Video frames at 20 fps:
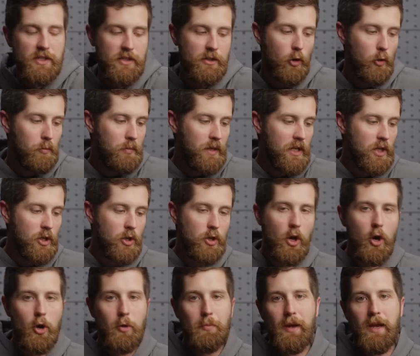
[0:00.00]
zero being
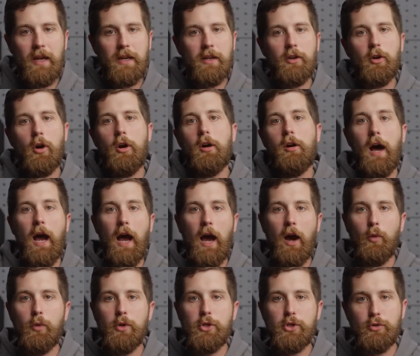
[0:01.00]
no pain at all.
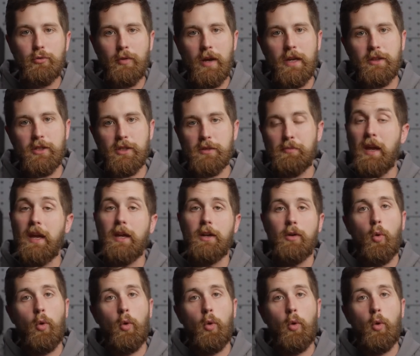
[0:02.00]
How would you rate this pain?